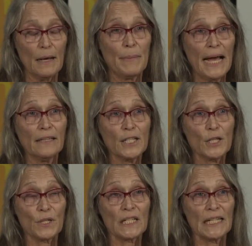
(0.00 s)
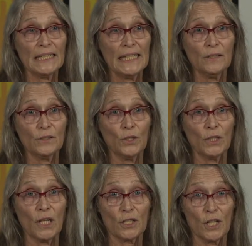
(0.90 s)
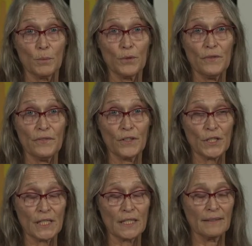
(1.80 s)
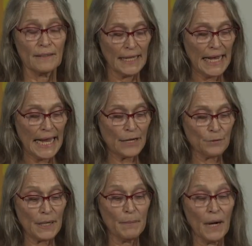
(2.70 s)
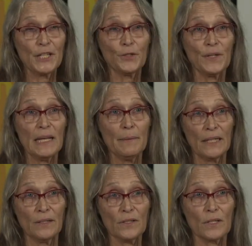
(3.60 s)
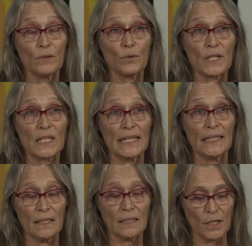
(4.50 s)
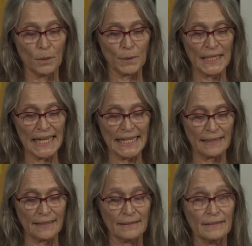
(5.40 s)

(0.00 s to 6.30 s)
Ballots were sent out on October the 1st, and reminder emails were sent out October the 8th.